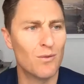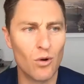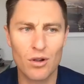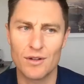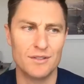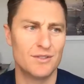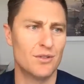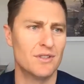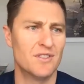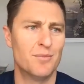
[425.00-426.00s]
all heard
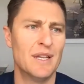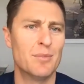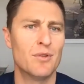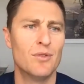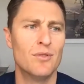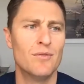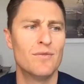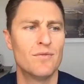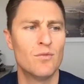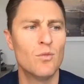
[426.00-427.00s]
stories of people who've
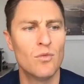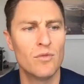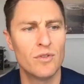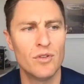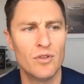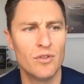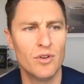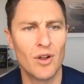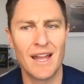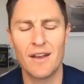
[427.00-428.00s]

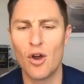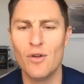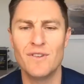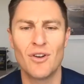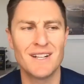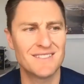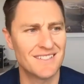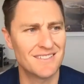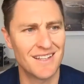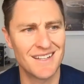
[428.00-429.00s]
had overnight
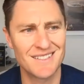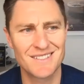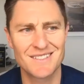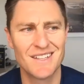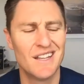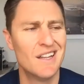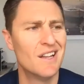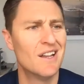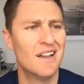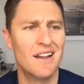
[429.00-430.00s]
success,
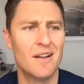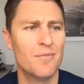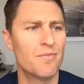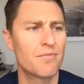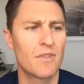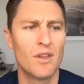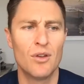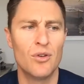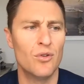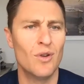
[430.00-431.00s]

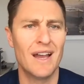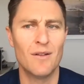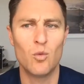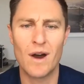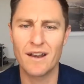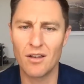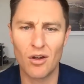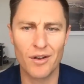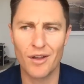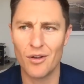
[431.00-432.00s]
who have won
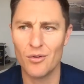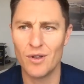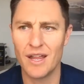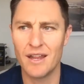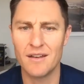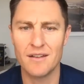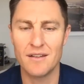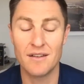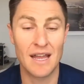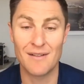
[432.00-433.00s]
lotto and
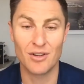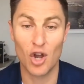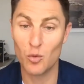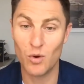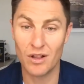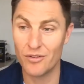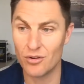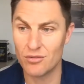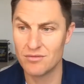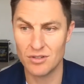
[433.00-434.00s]
haven't coped well at
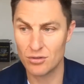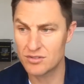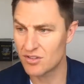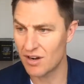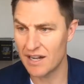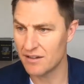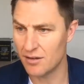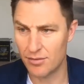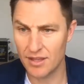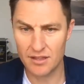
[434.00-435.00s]
all. Looks great.
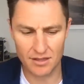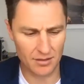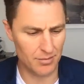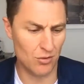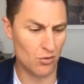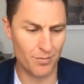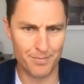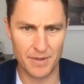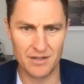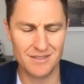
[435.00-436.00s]
You'd think it'd be all
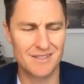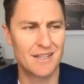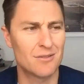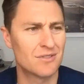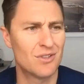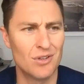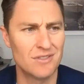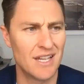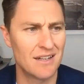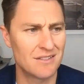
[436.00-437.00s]
beer and Skittles.
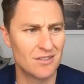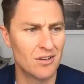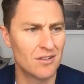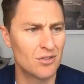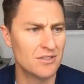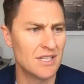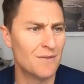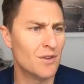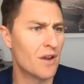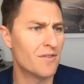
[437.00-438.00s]
Turns out it's not. Turns out
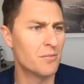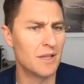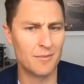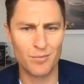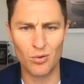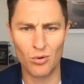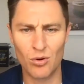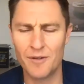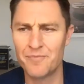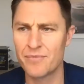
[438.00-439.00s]
if you go from being
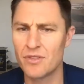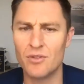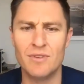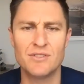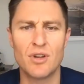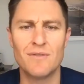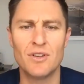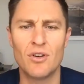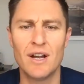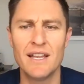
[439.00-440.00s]
poor to rich
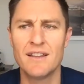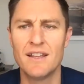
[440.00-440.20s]
overnight,